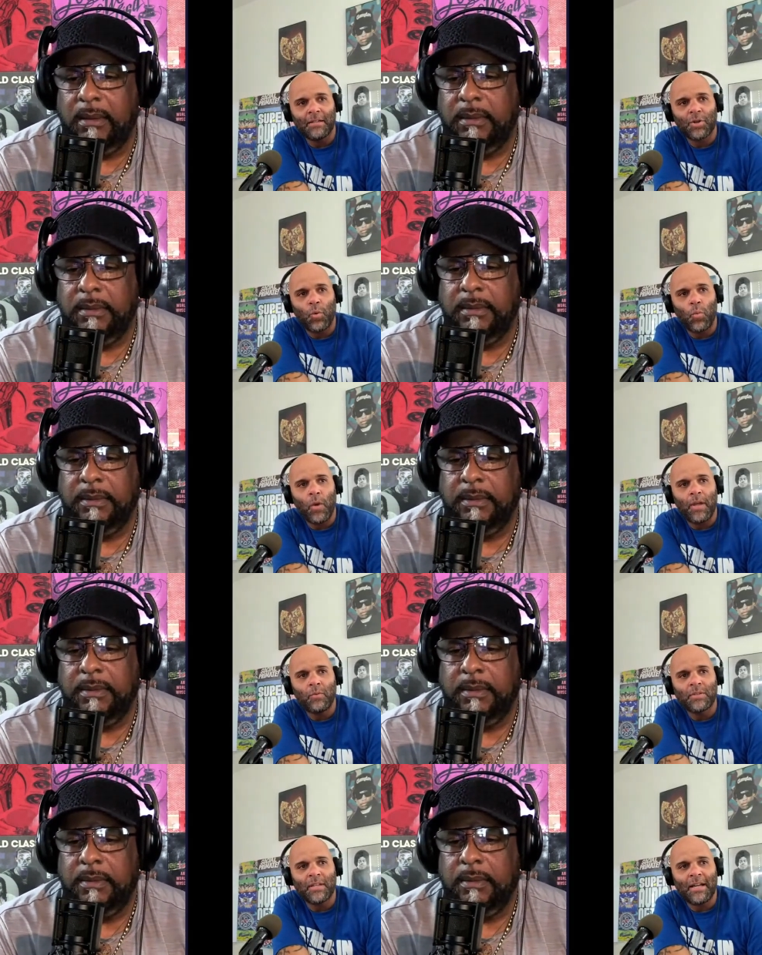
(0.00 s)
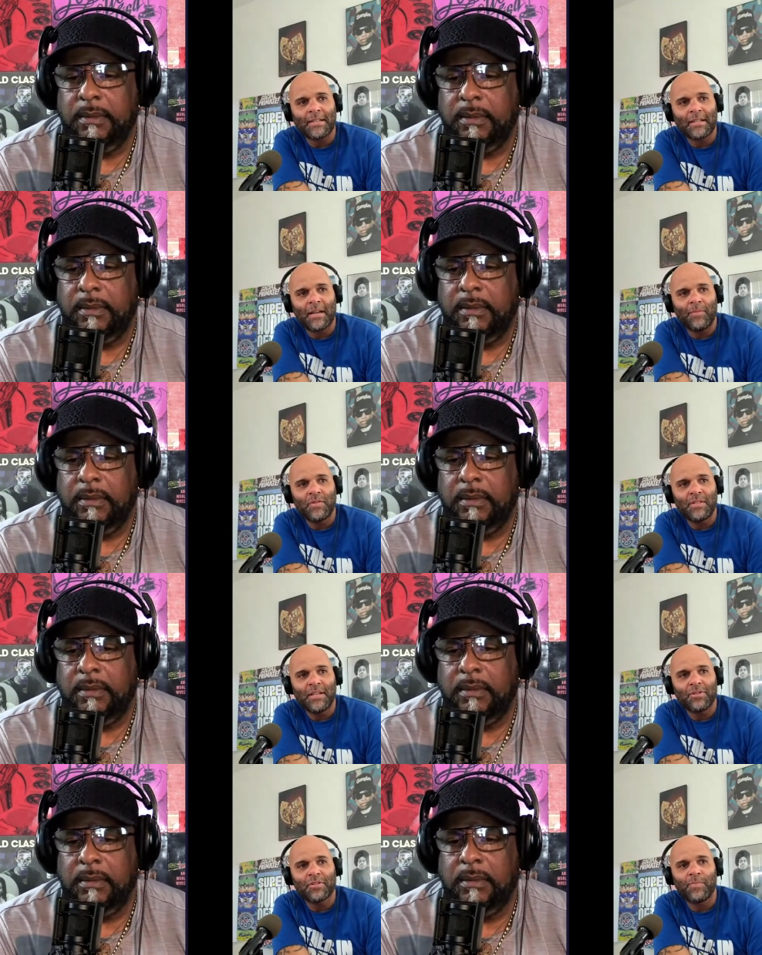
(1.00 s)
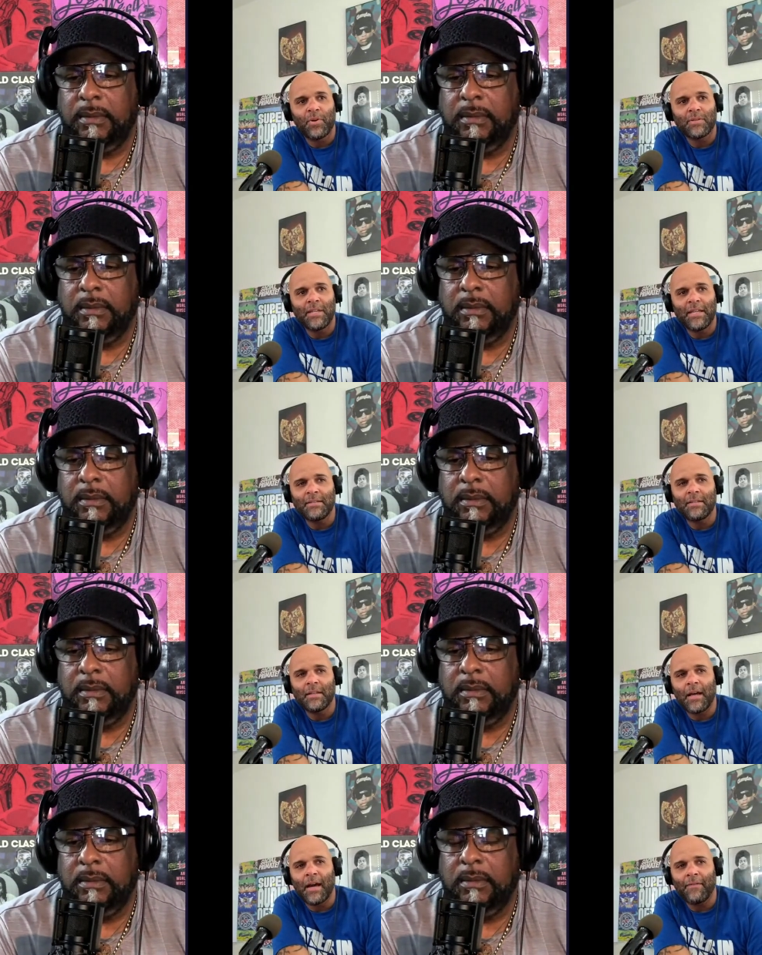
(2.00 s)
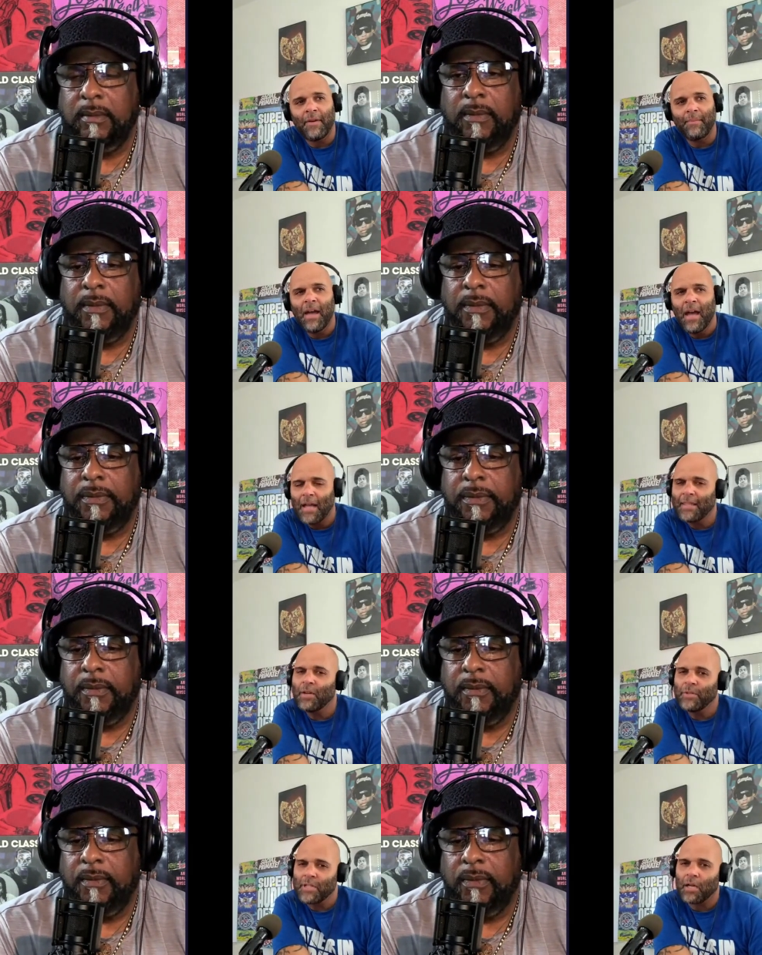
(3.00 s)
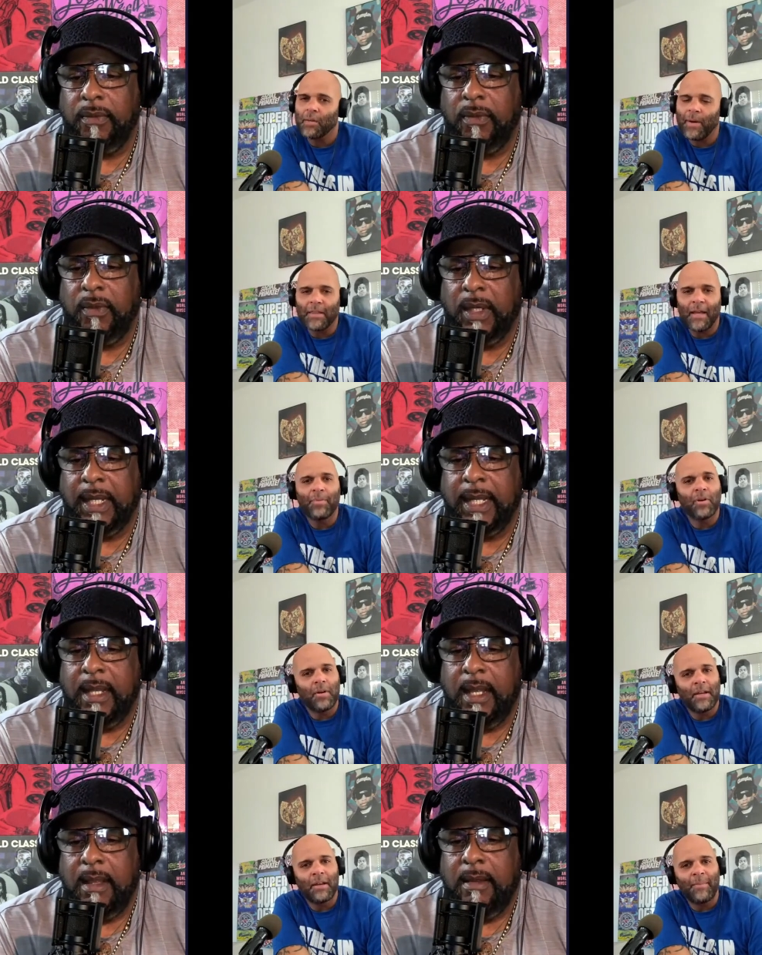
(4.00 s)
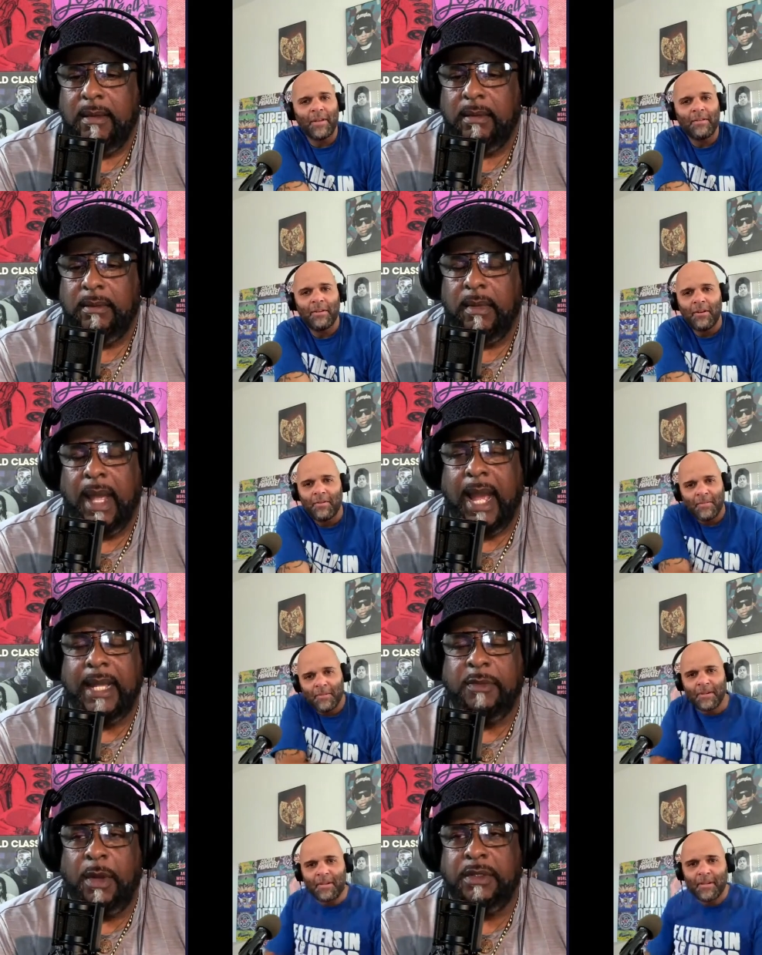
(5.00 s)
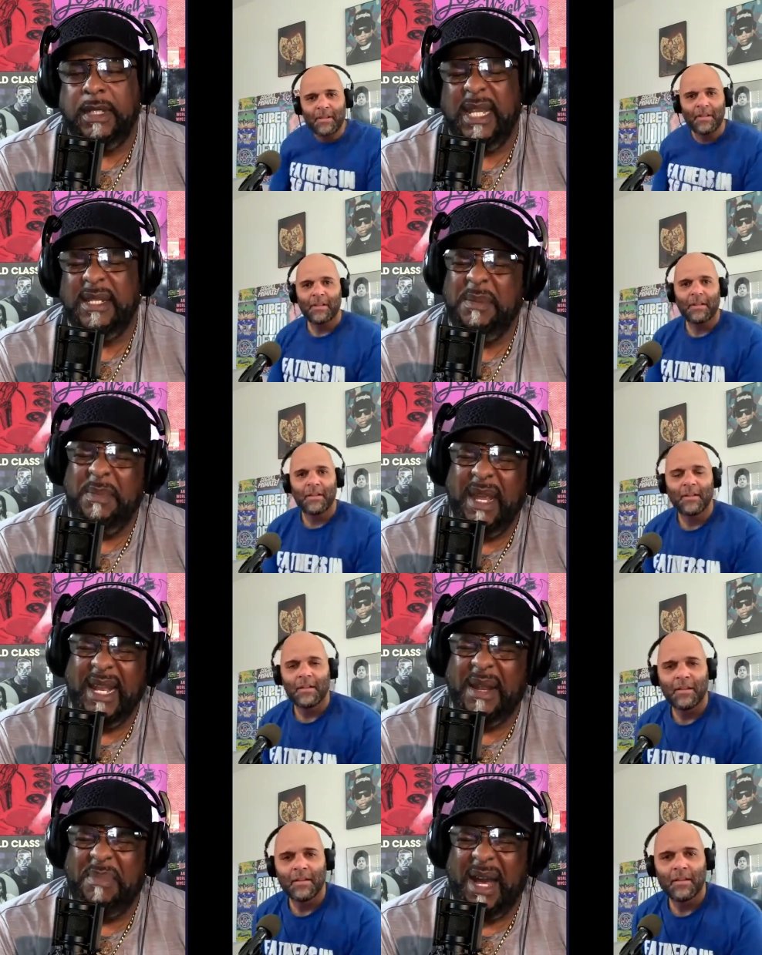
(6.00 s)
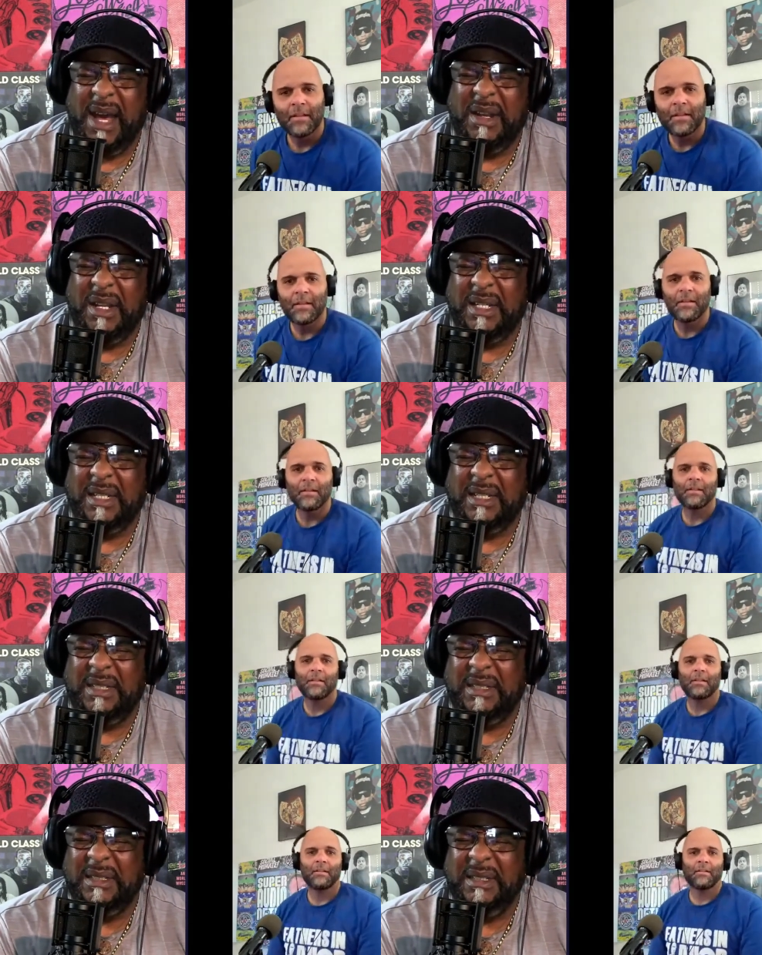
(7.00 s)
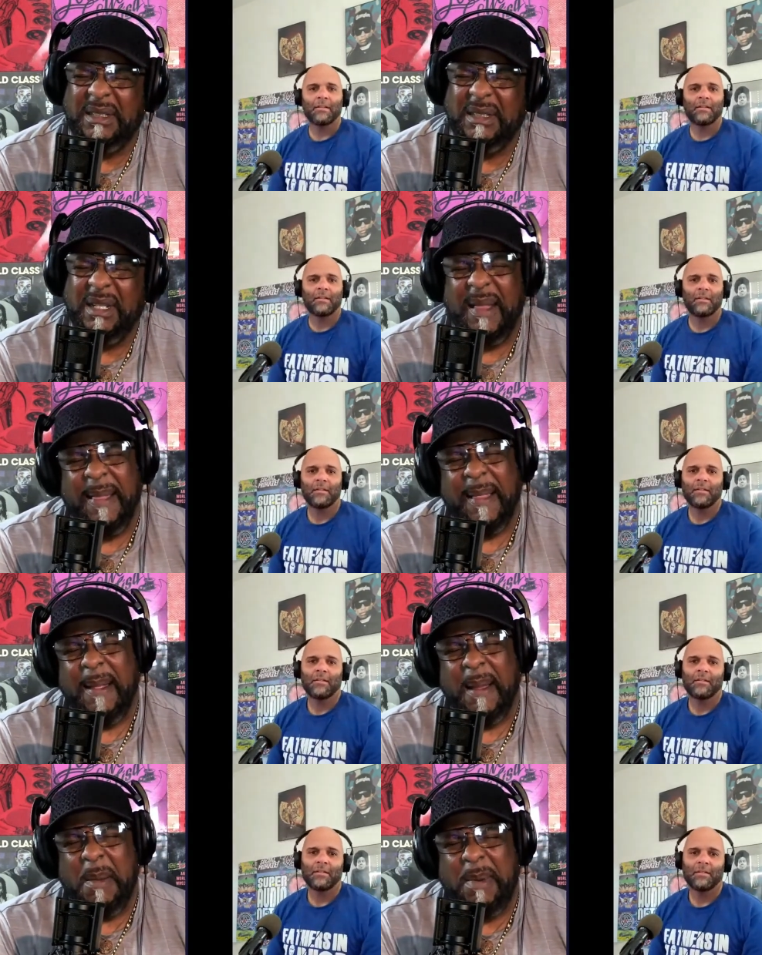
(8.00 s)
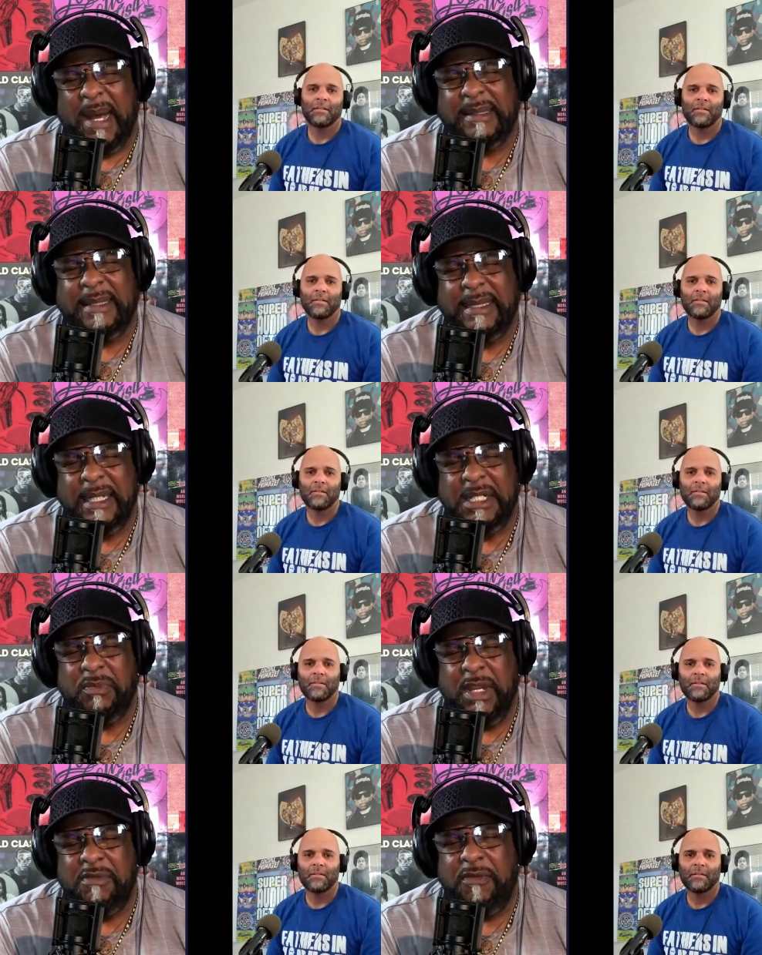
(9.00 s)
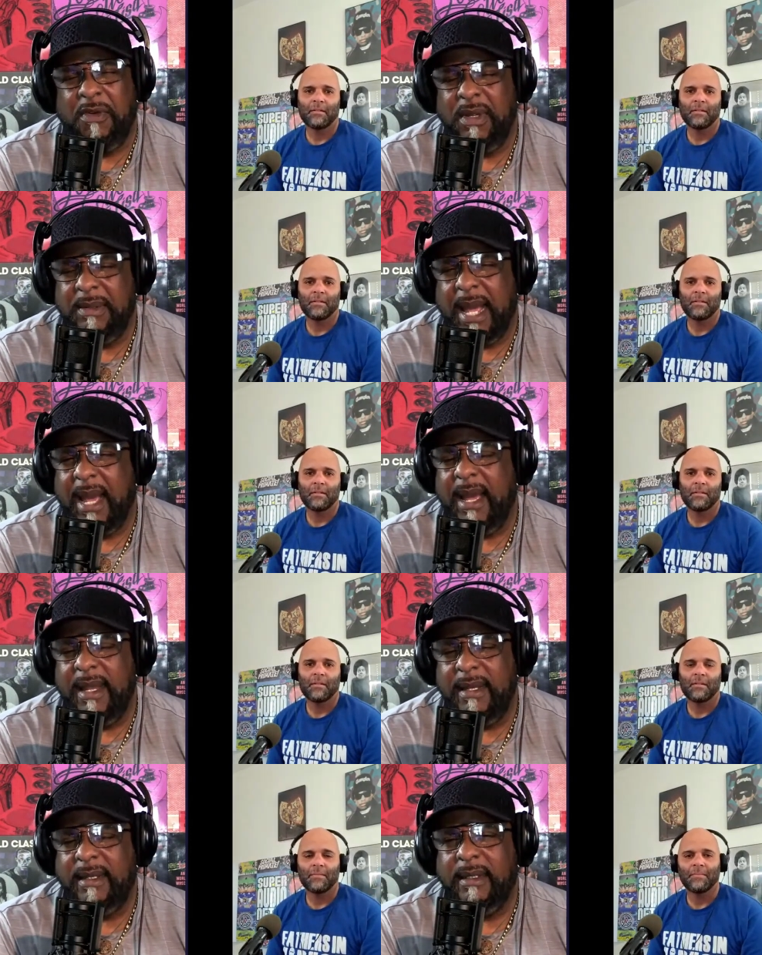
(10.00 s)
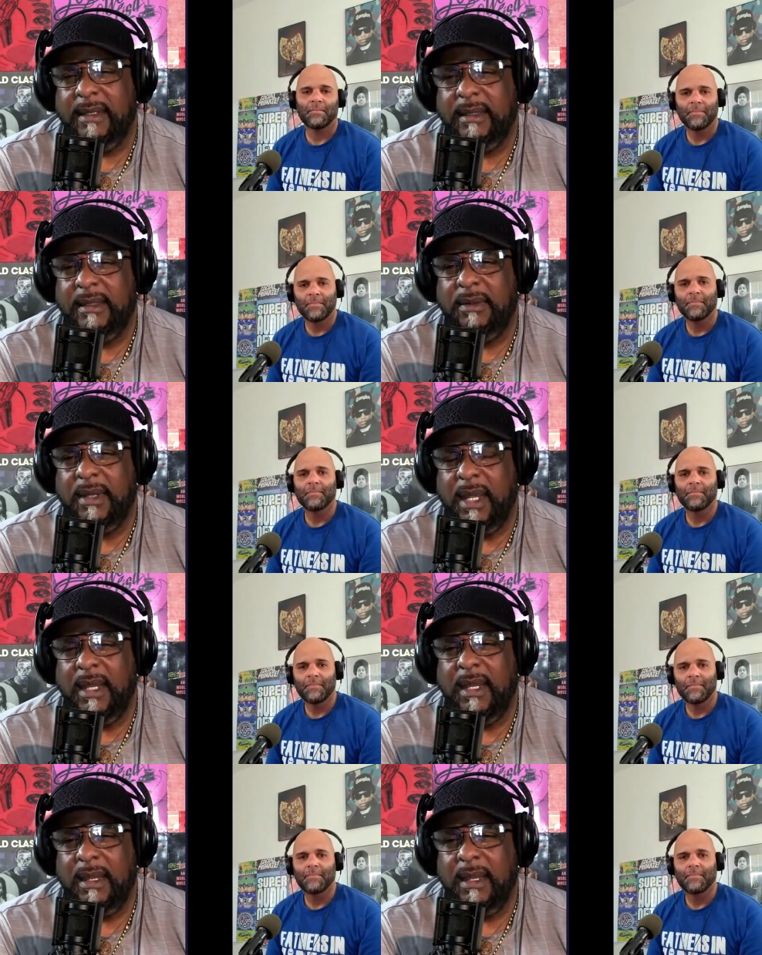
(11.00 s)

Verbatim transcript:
Speaker 1: "Lonzo, when was the last time you seen or spoke to Eazy Alive?" I, I think we talked about that, but go ahead. I mean, you know,
Speaker 2: Eazy man about uh about six weeks before he died. Okay,